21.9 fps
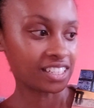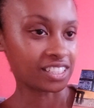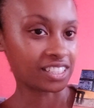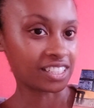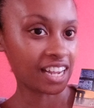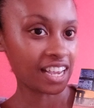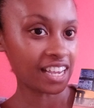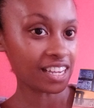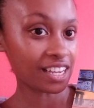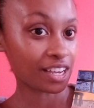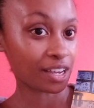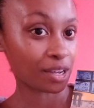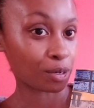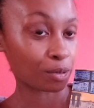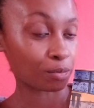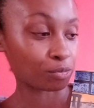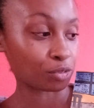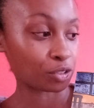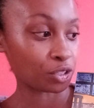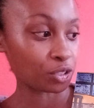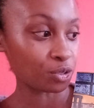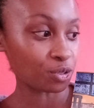
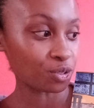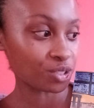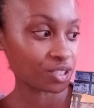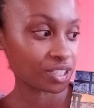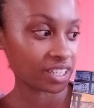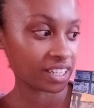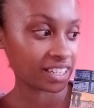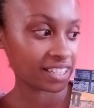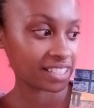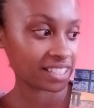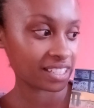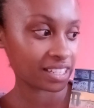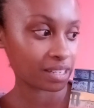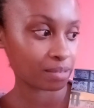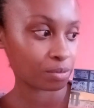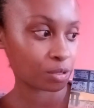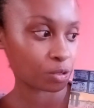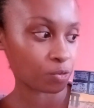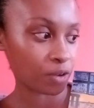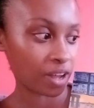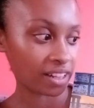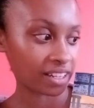Jacob usually
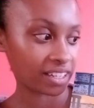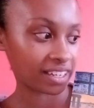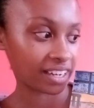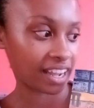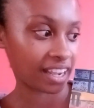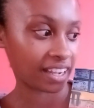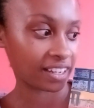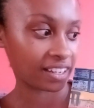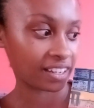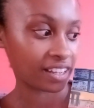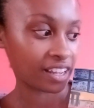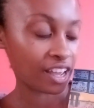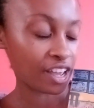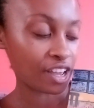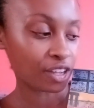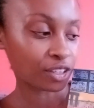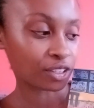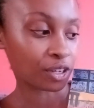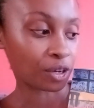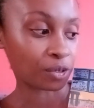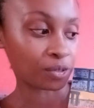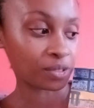sleeps well at night,
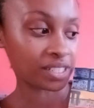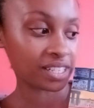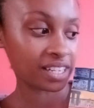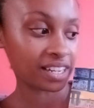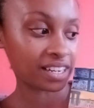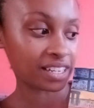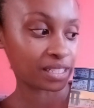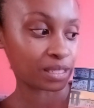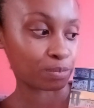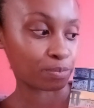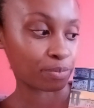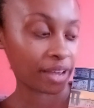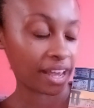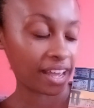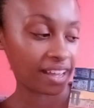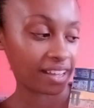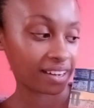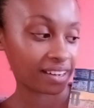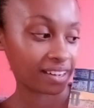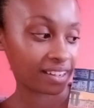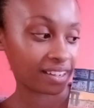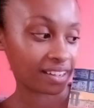cozy in his
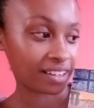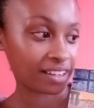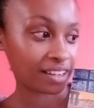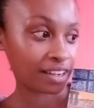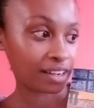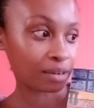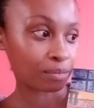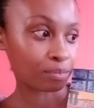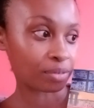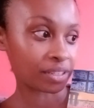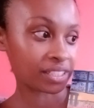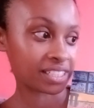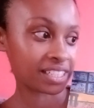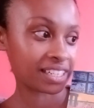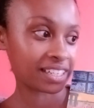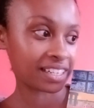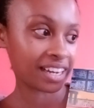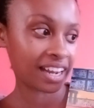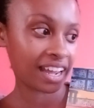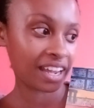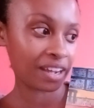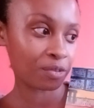bed. But
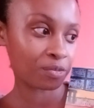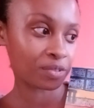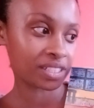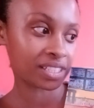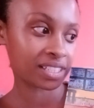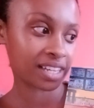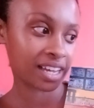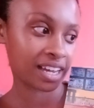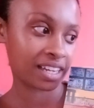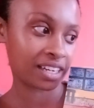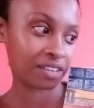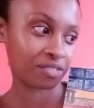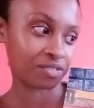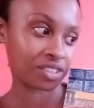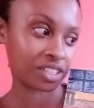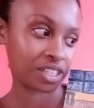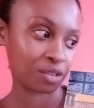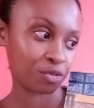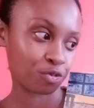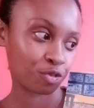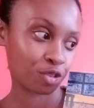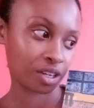tonight was kind of
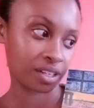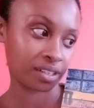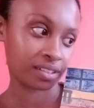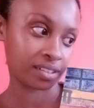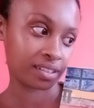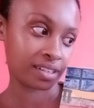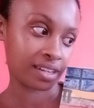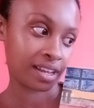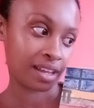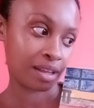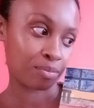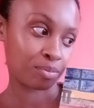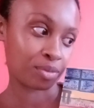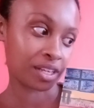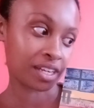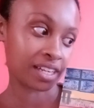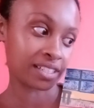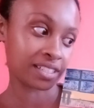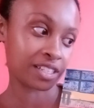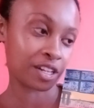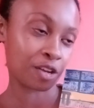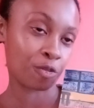different
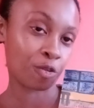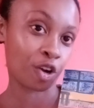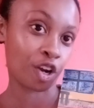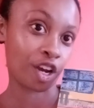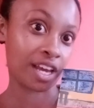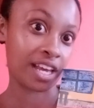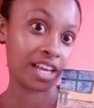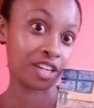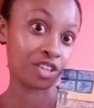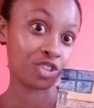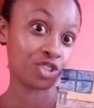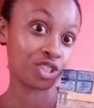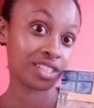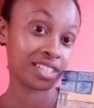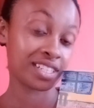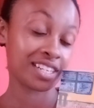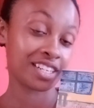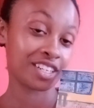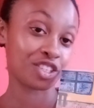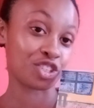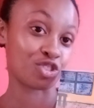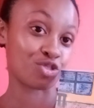because there were
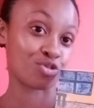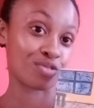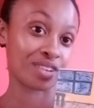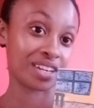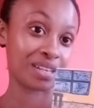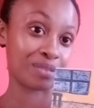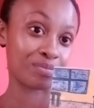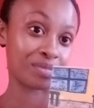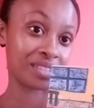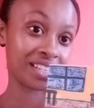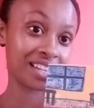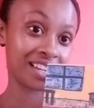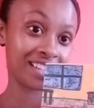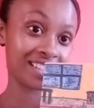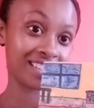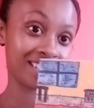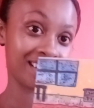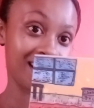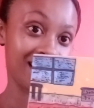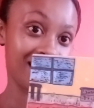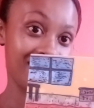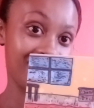interesting dreams in
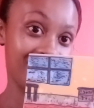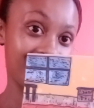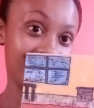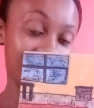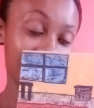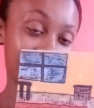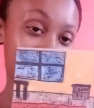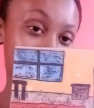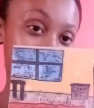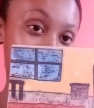his head.